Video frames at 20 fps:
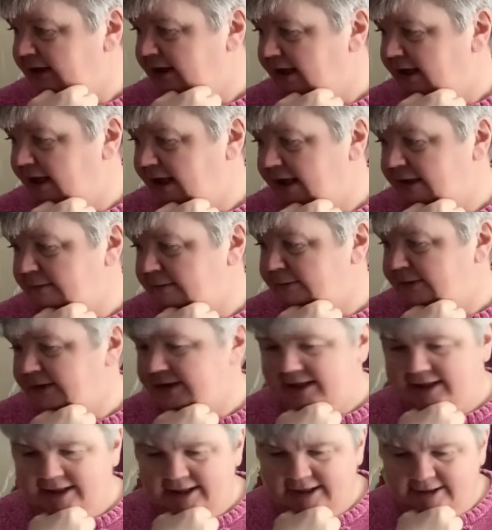But
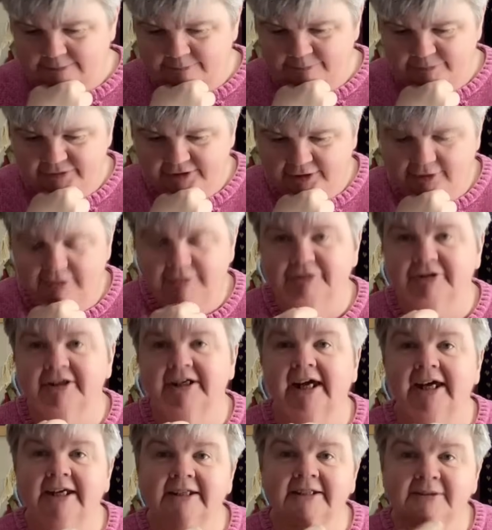yeah, hopefully
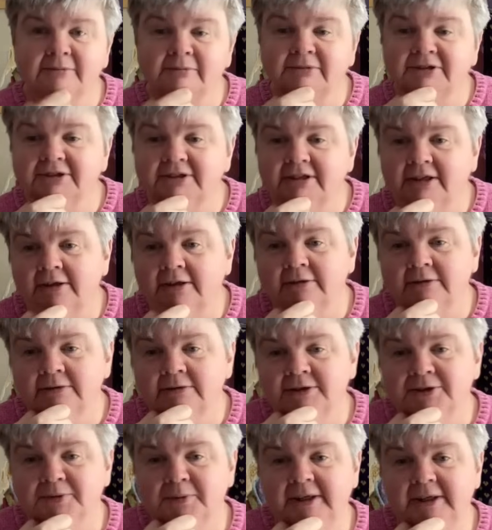getting some done on
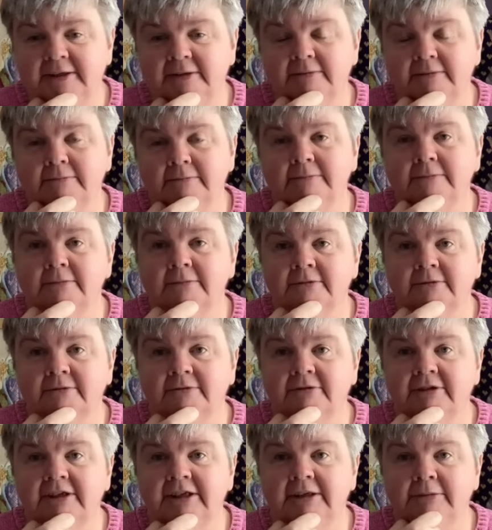Sweet
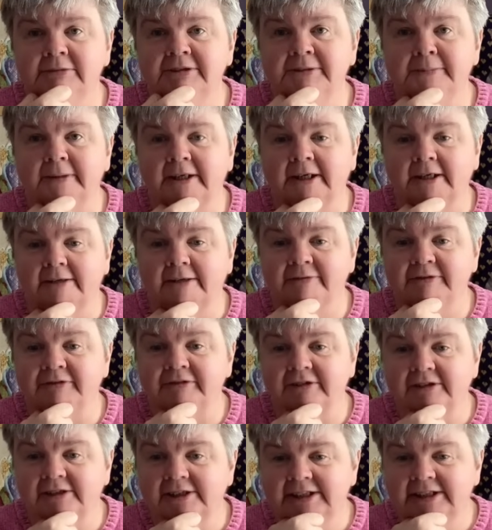Dreams by Lavender
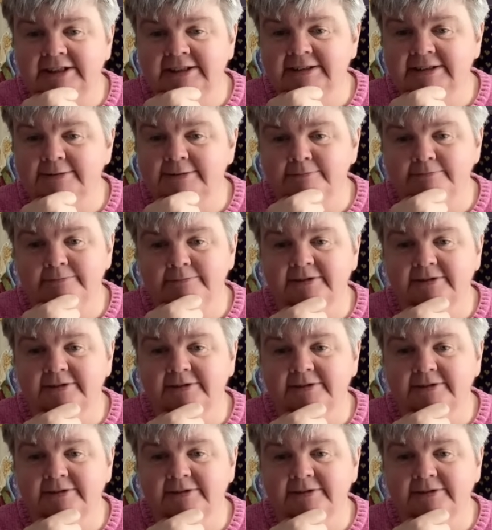and Lace.